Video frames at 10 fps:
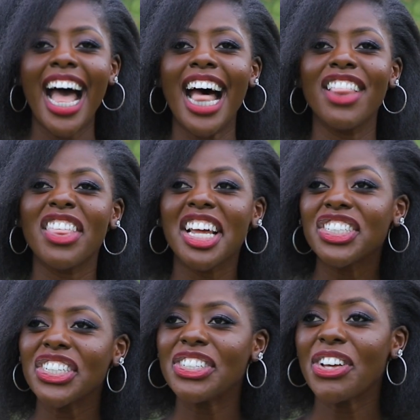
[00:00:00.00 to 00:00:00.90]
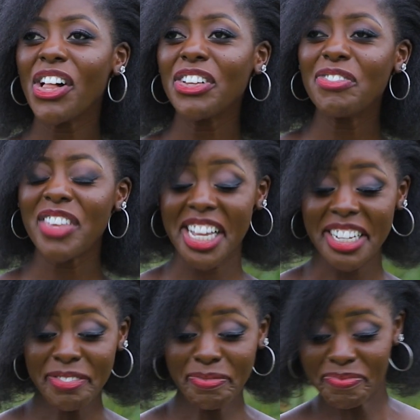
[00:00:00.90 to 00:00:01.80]
And then she told me,
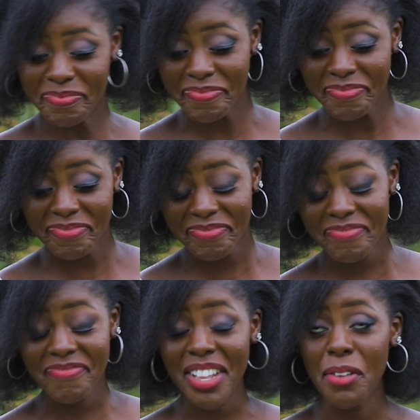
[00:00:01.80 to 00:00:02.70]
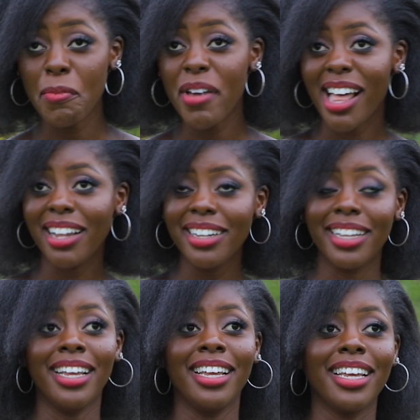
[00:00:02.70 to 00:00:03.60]
"Well,
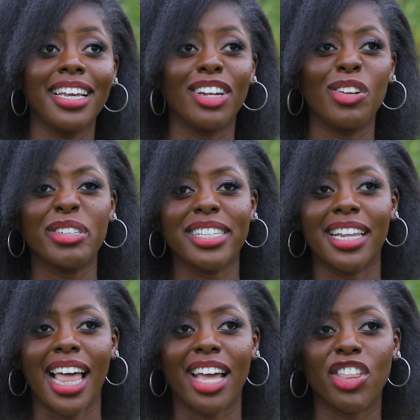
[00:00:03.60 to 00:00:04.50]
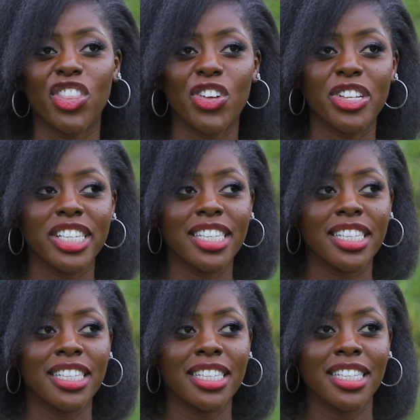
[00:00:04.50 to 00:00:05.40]
he looks like those
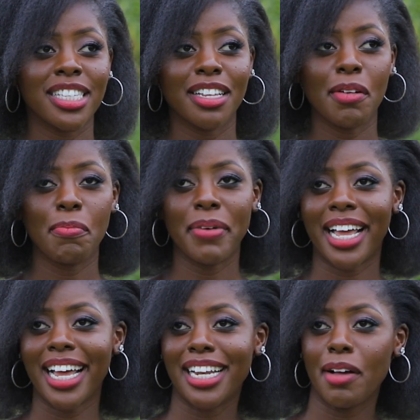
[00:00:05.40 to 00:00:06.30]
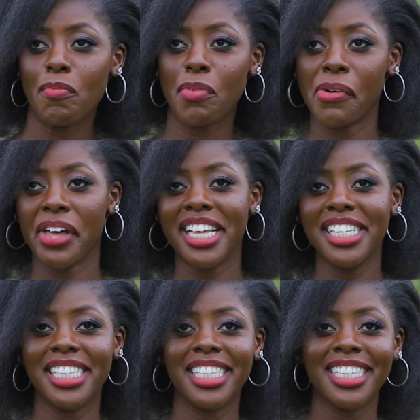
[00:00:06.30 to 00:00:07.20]
Baganda
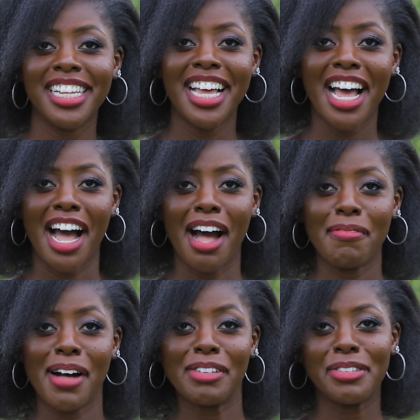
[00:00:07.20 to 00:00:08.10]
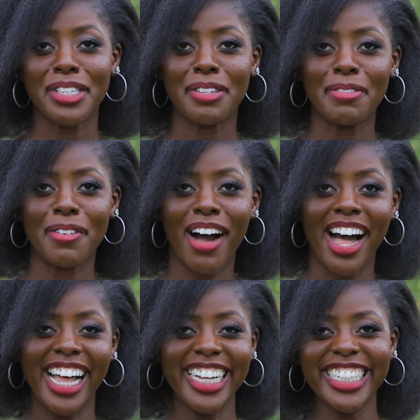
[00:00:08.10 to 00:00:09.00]
boys,
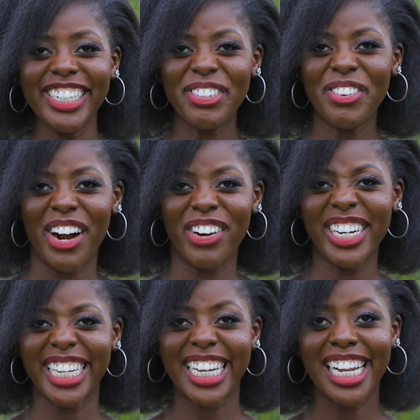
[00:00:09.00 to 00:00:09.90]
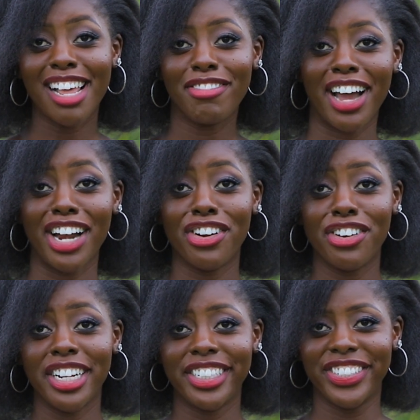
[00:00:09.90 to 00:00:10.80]
Abakuziwa, who are really clever and
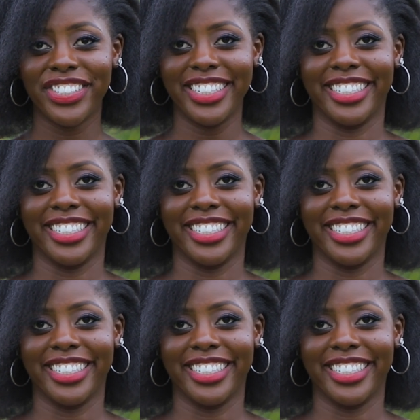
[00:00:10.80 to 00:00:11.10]
rich."